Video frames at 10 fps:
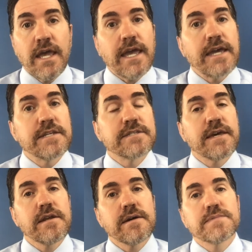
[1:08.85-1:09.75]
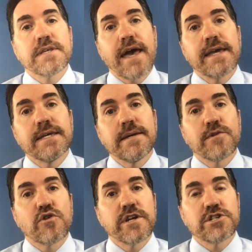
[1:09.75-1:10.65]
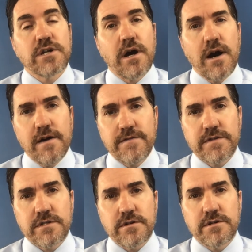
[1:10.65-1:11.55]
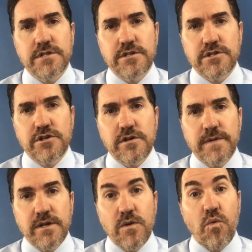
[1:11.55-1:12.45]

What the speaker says: It is then up to that immigration officer to determine